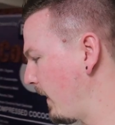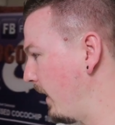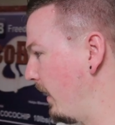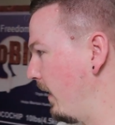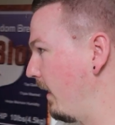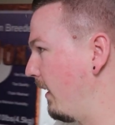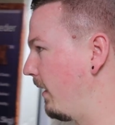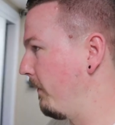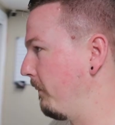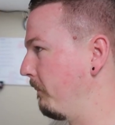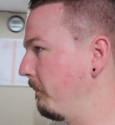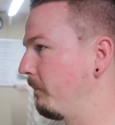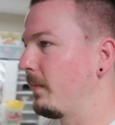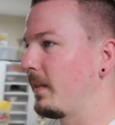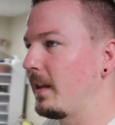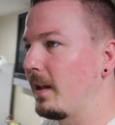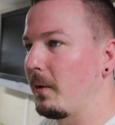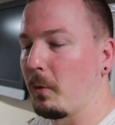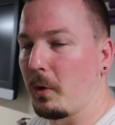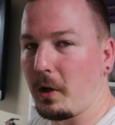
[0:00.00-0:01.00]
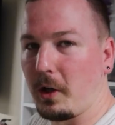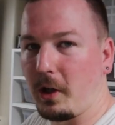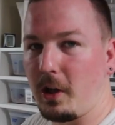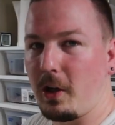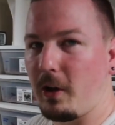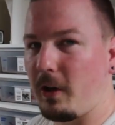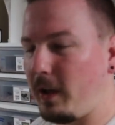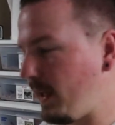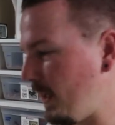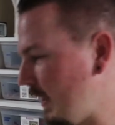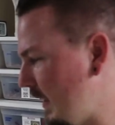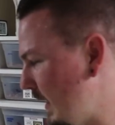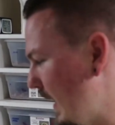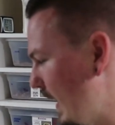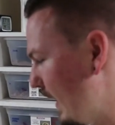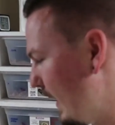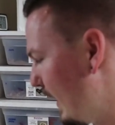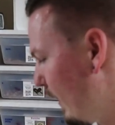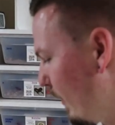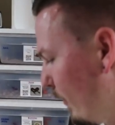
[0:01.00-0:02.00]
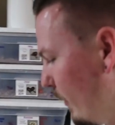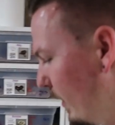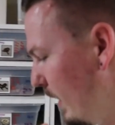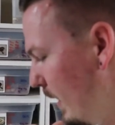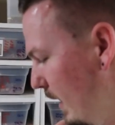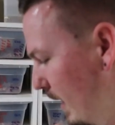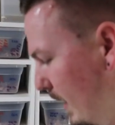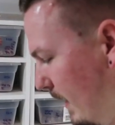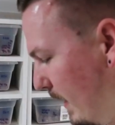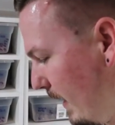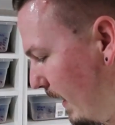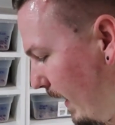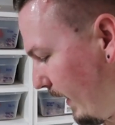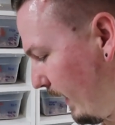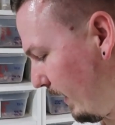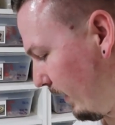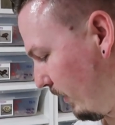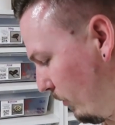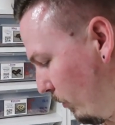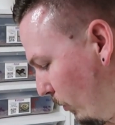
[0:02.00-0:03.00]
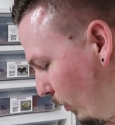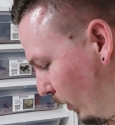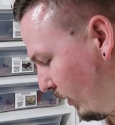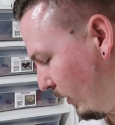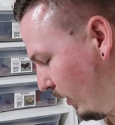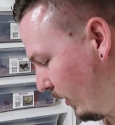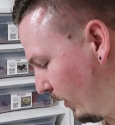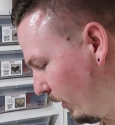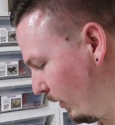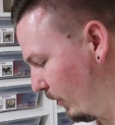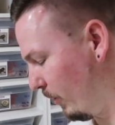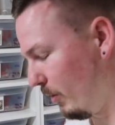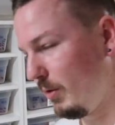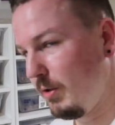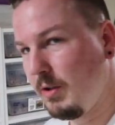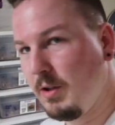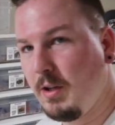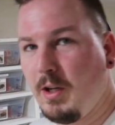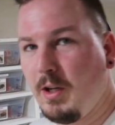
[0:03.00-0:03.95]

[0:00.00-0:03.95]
um, we're gonna go ahead and head out. I got some work to do.